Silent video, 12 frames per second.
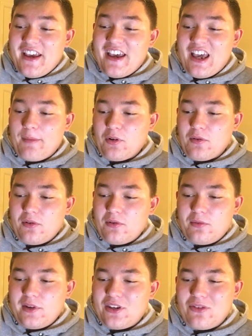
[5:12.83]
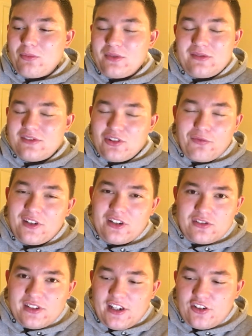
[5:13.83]
But something
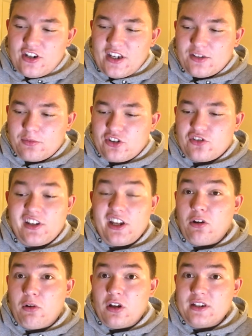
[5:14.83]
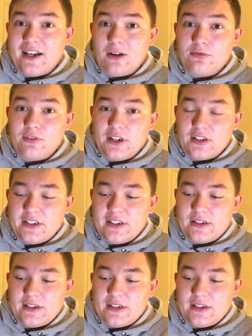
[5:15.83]
does need to change, and we just need to go all out, really,